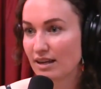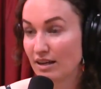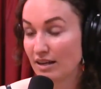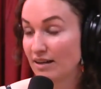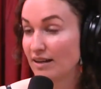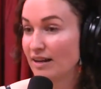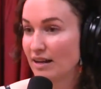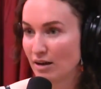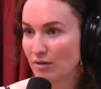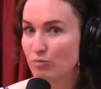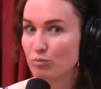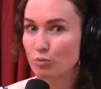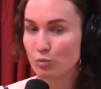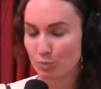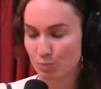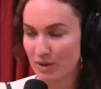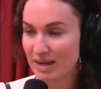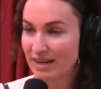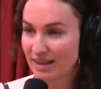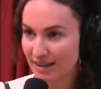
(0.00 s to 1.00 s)
and, and
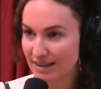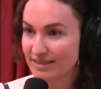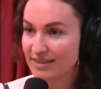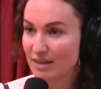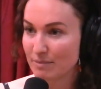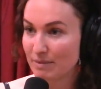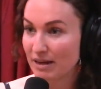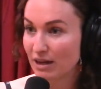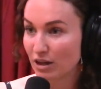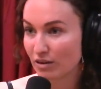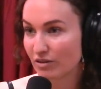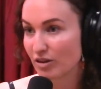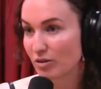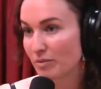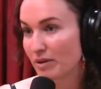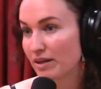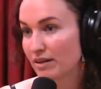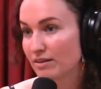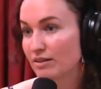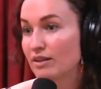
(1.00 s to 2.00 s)
making us get back over the
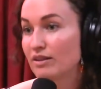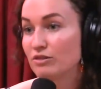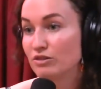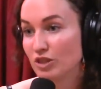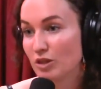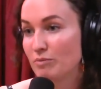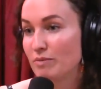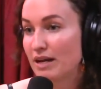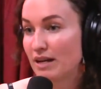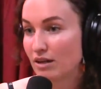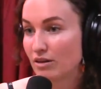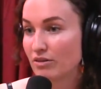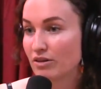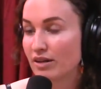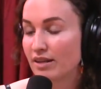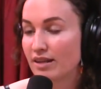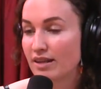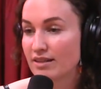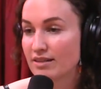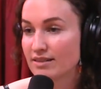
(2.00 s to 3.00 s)
bar- like jump back over
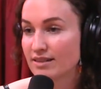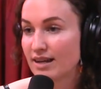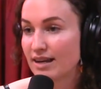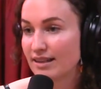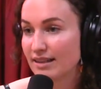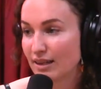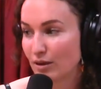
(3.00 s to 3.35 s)
on the other side,